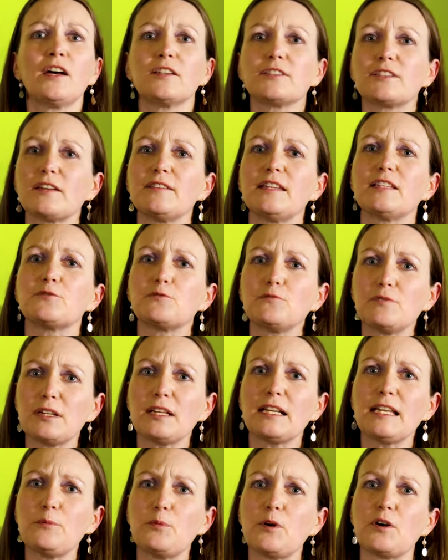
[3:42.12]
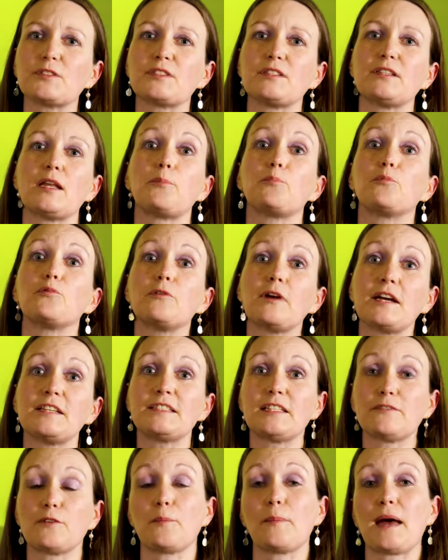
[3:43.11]
so this really was an
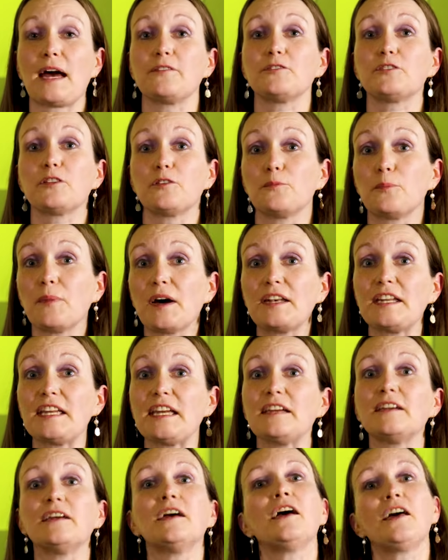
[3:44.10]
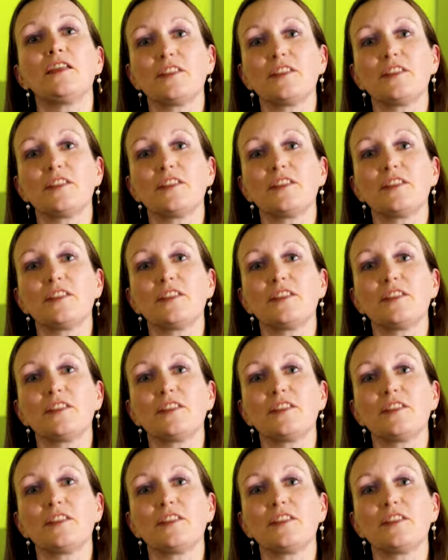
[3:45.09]
oppressive amount of money